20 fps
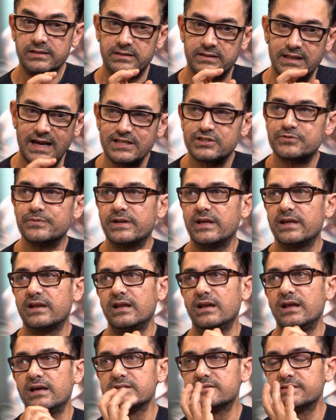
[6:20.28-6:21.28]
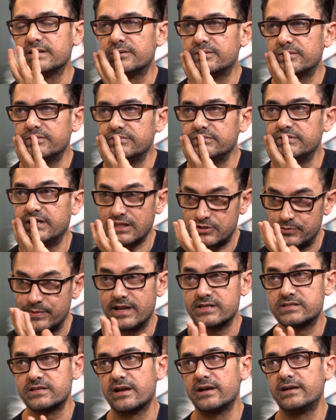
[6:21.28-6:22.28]
that's when I realized that that's when
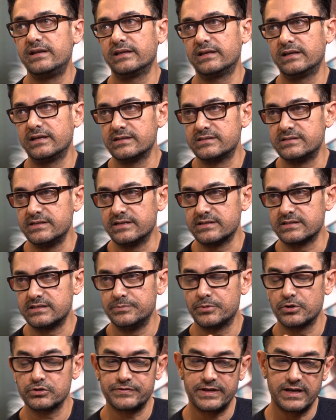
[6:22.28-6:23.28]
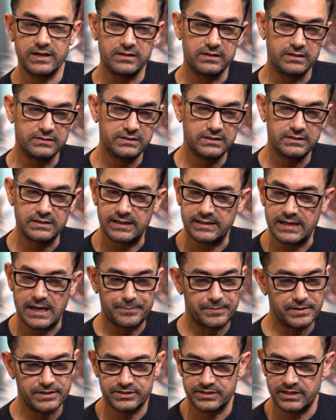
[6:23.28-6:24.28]
I started taking it seriously. Because when I heard the
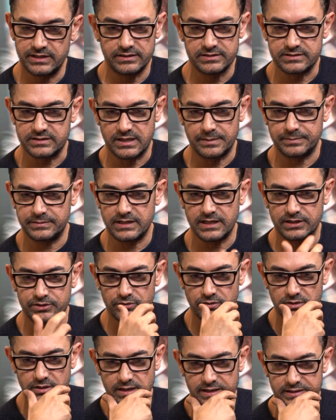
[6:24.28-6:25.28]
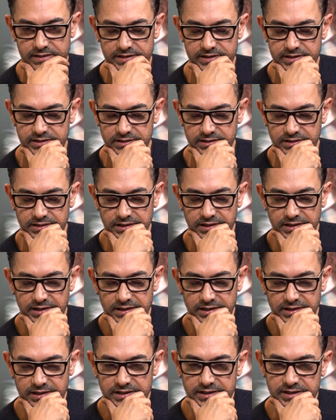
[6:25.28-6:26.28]
adaptation and the script that Atul had written,
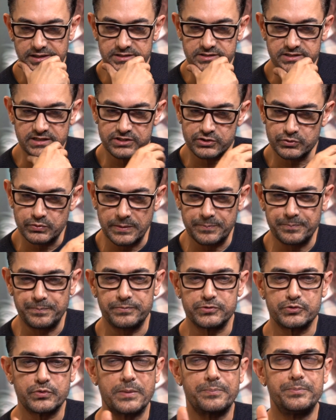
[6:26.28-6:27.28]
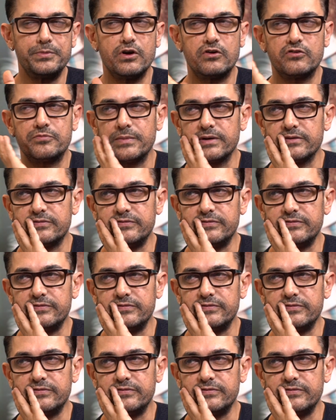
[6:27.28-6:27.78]
it just swept me off my